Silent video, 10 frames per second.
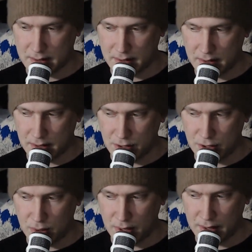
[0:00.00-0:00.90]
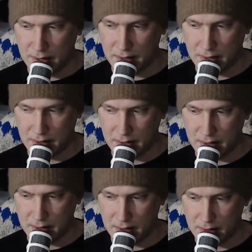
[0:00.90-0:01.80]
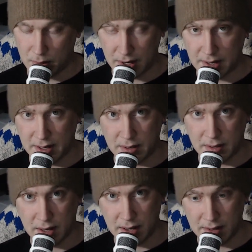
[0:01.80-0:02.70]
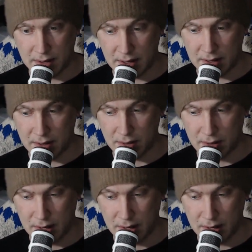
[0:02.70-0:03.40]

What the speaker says: enjoyed what I did and